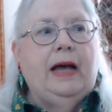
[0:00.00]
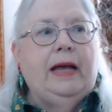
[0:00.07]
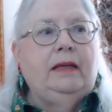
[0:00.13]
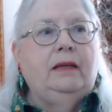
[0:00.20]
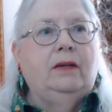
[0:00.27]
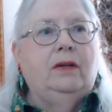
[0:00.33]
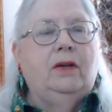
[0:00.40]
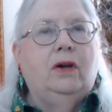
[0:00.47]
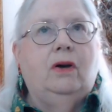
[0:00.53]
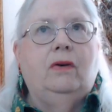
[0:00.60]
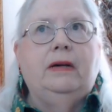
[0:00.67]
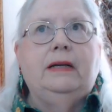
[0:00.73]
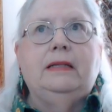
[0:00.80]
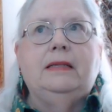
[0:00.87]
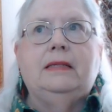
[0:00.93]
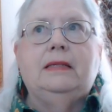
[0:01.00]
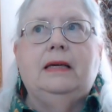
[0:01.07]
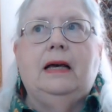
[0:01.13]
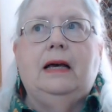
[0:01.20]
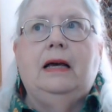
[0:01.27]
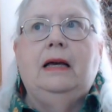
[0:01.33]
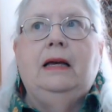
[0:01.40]
That's not a huge
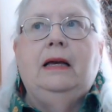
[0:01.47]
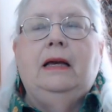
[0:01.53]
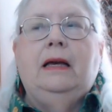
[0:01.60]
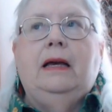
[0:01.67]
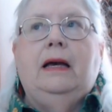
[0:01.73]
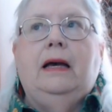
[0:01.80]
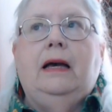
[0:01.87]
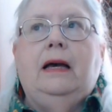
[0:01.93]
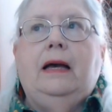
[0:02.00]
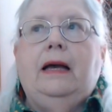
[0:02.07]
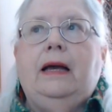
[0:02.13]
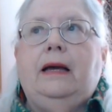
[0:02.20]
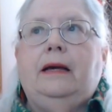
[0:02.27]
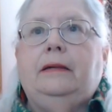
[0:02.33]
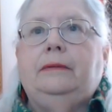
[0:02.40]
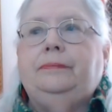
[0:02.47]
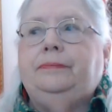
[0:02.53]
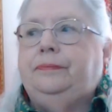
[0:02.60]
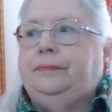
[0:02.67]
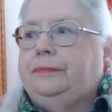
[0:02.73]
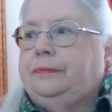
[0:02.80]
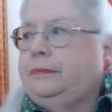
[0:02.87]
problem. And we had the most
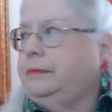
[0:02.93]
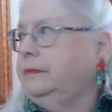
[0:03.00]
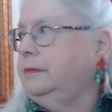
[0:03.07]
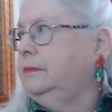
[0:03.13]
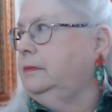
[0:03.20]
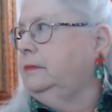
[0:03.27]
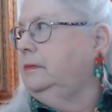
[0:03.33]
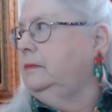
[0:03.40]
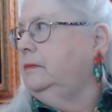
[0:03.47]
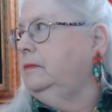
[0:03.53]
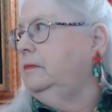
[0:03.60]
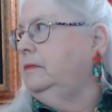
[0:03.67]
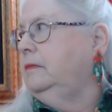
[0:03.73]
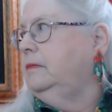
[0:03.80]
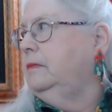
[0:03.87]
phenomenal